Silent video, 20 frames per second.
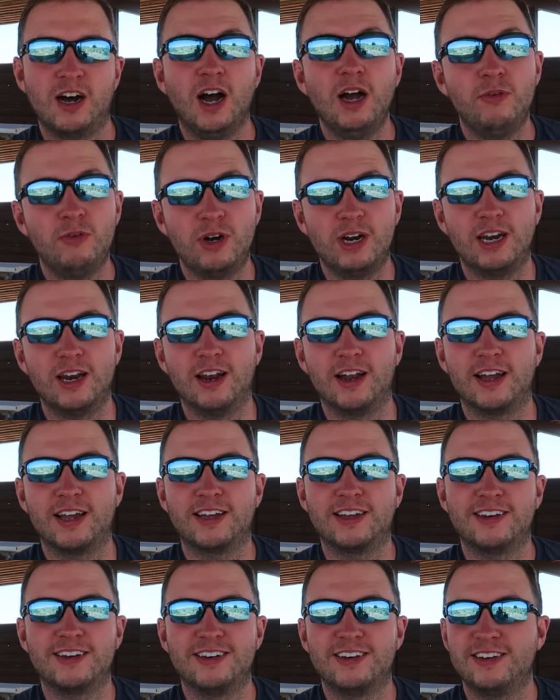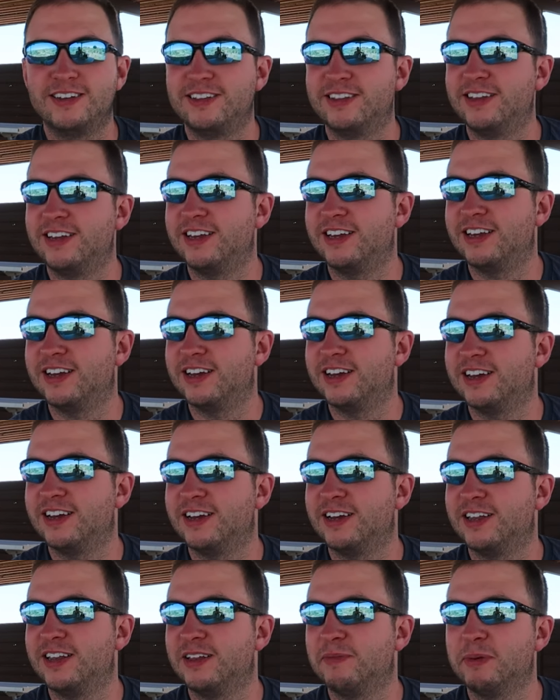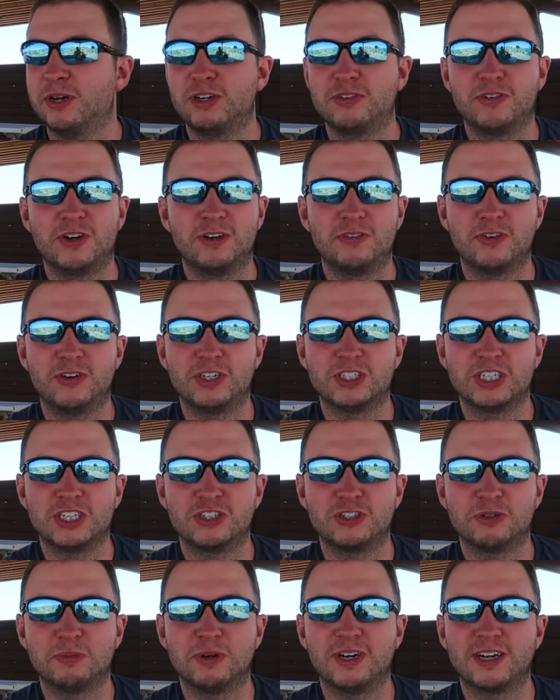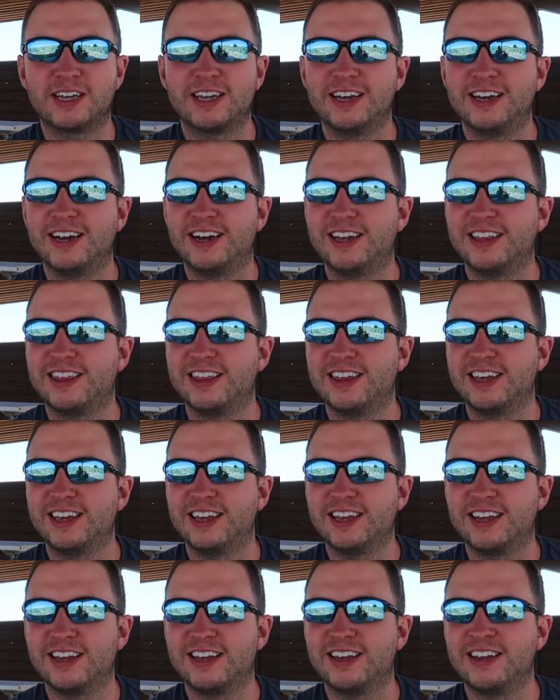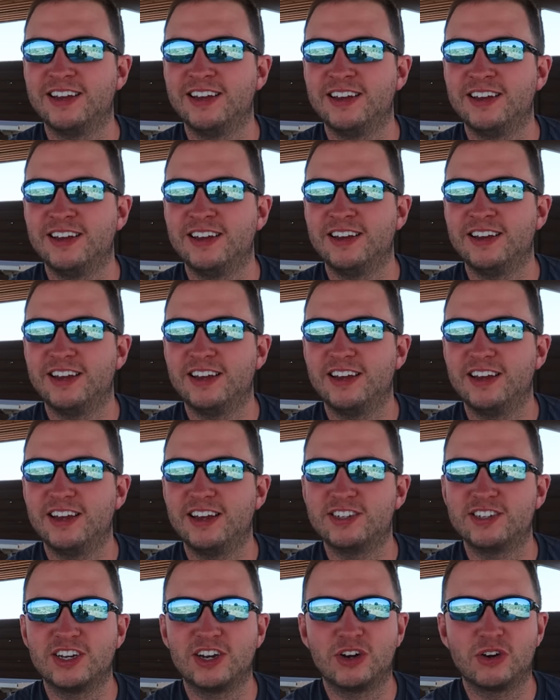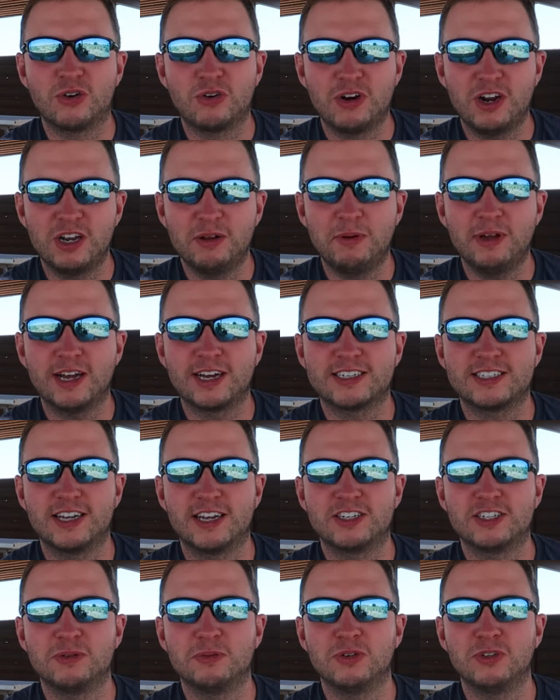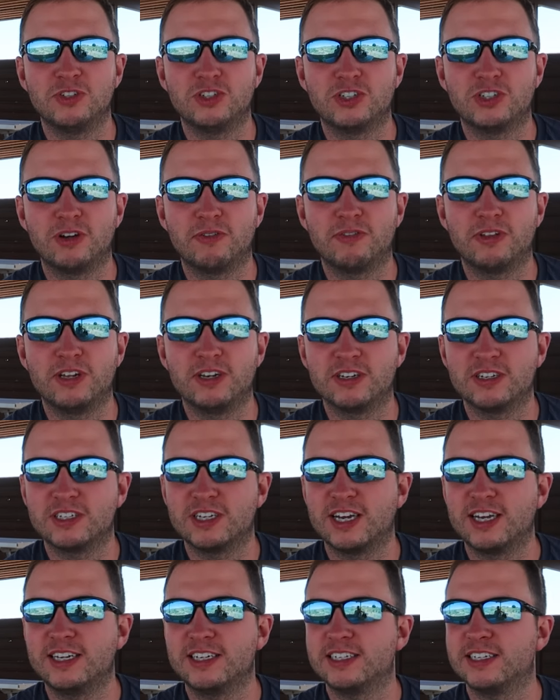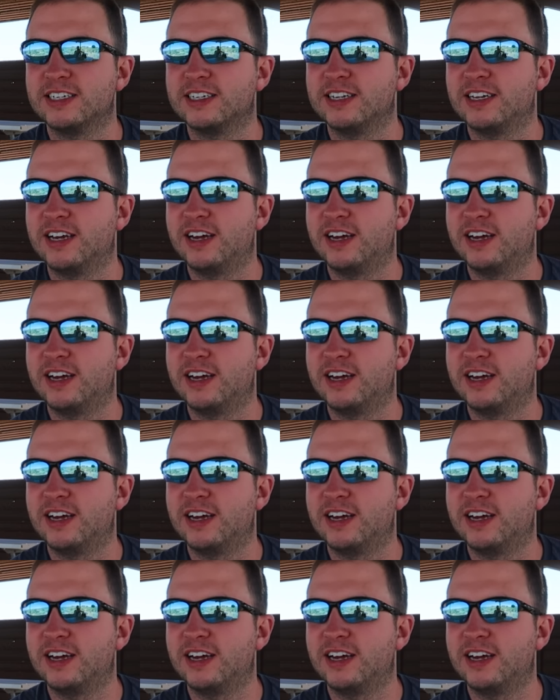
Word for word: I really like the uh, Petrified Forest National Park here. I think it's incredibly accessible just off the interstate.